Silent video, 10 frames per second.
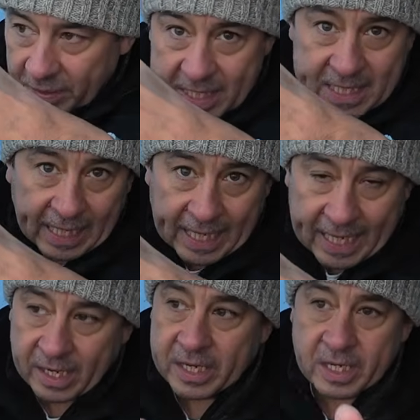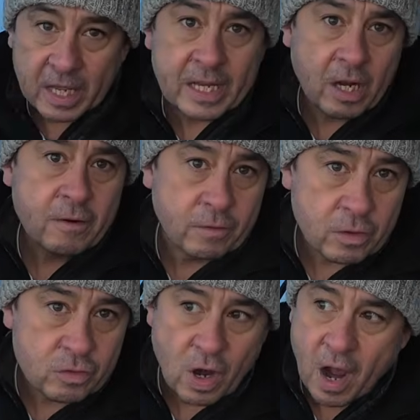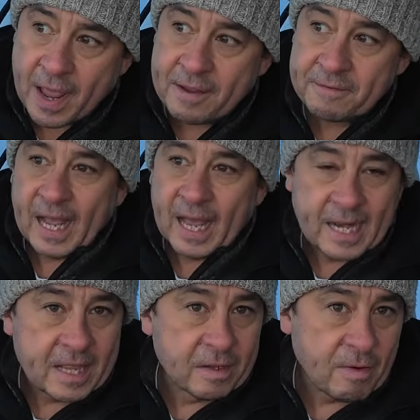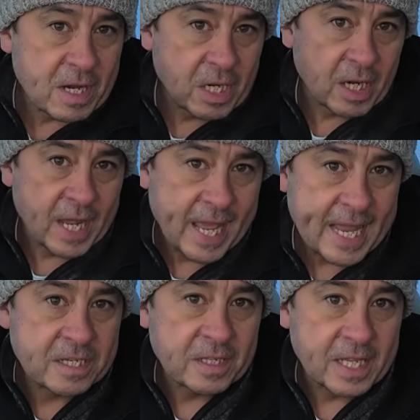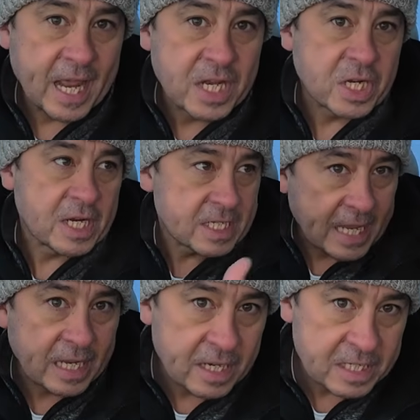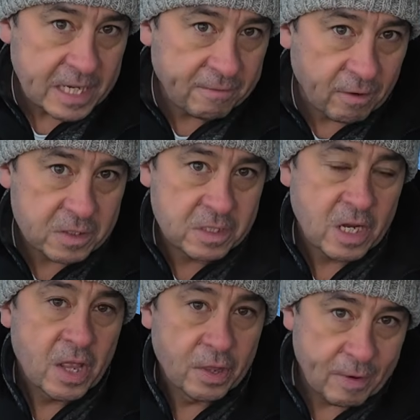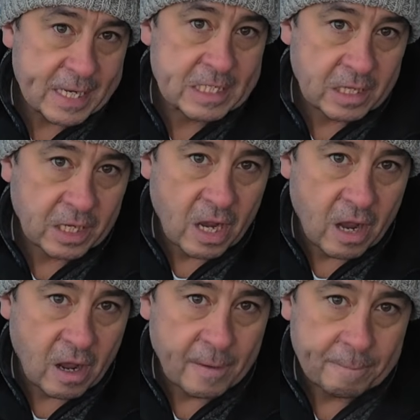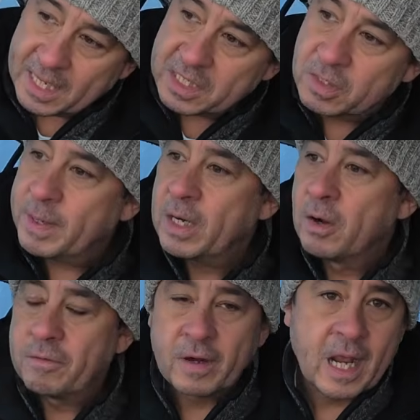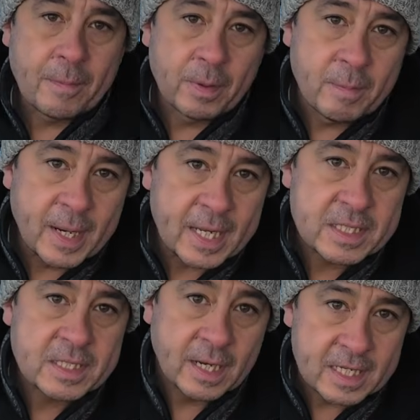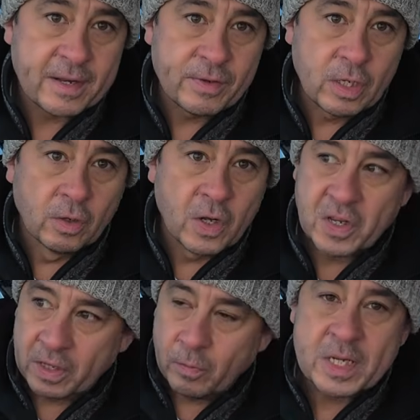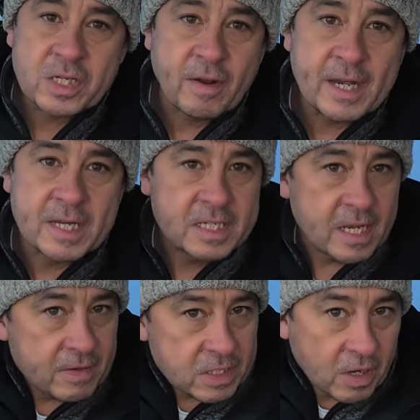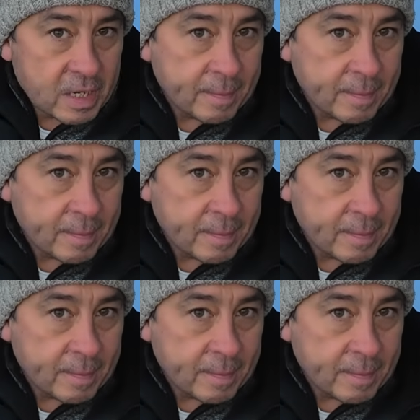this cleared, I can go for a drive, and then the regular heat of the engine is then going to defrost the rest of the car. Now this has been on for a couple of minutes. Let's have a little look at the windscreen and see if it's got any